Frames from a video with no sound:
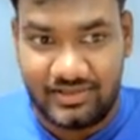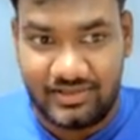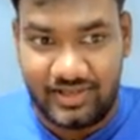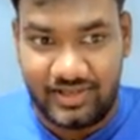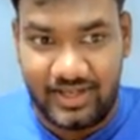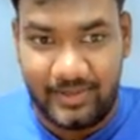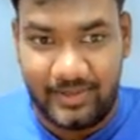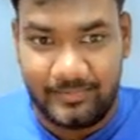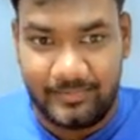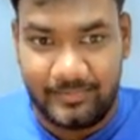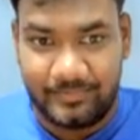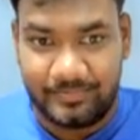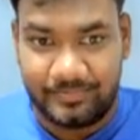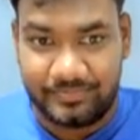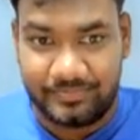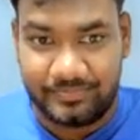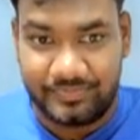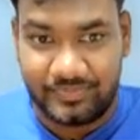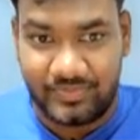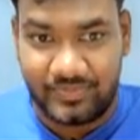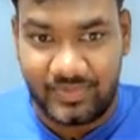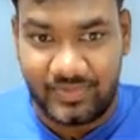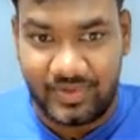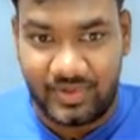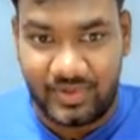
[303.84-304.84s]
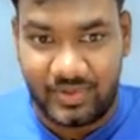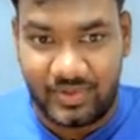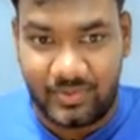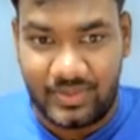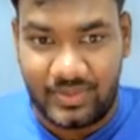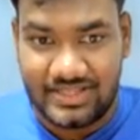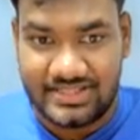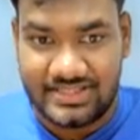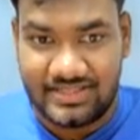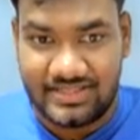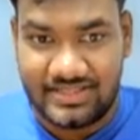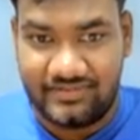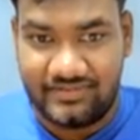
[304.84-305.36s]
Okay.
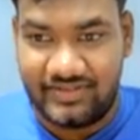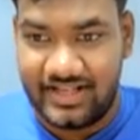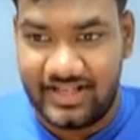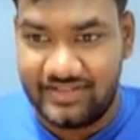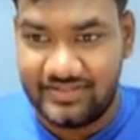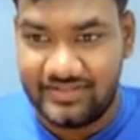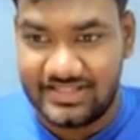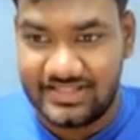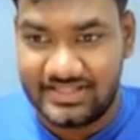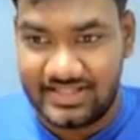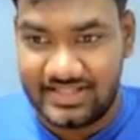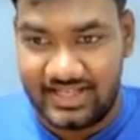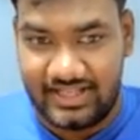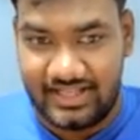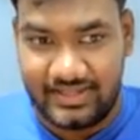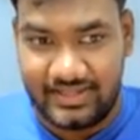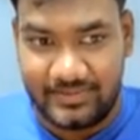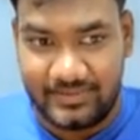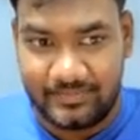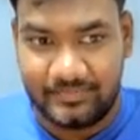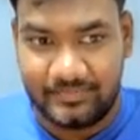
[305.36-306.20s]
Question 5 is 3.